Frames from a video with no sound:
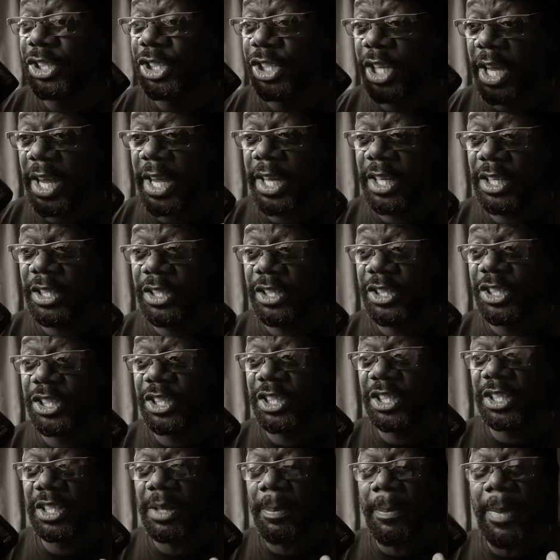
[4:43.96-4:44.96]

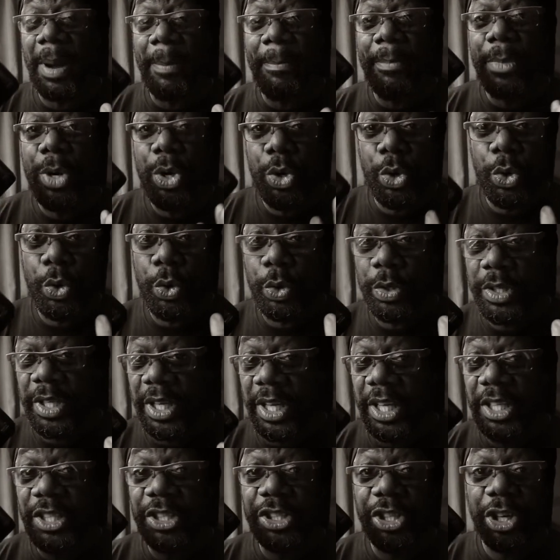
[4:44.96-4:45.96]
changed my mood
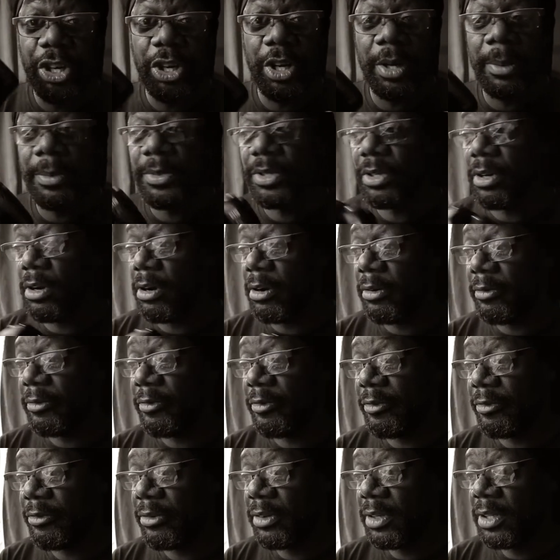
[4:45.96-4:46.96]
in terms
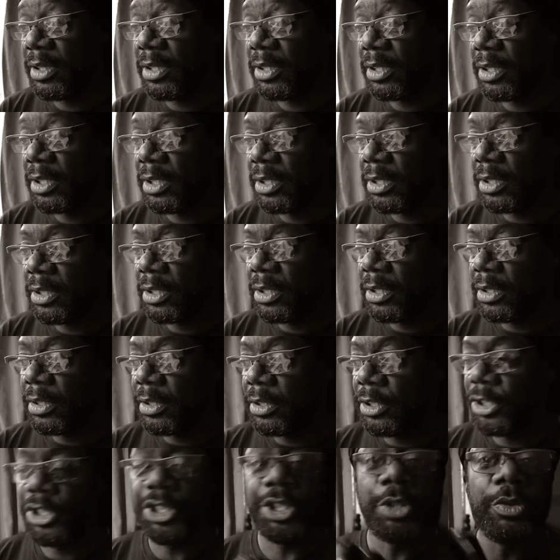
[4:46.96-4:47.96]
of
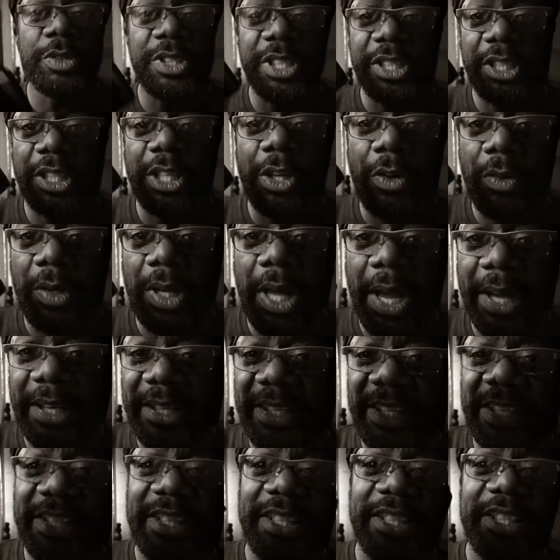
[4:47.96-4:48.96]
shooting low
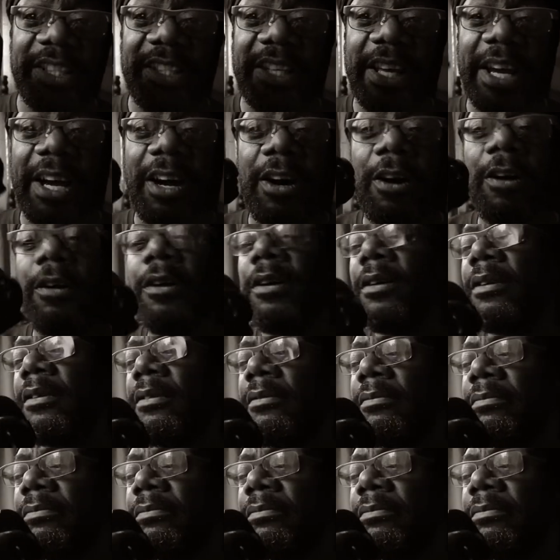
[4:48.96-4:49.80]
light. This is now,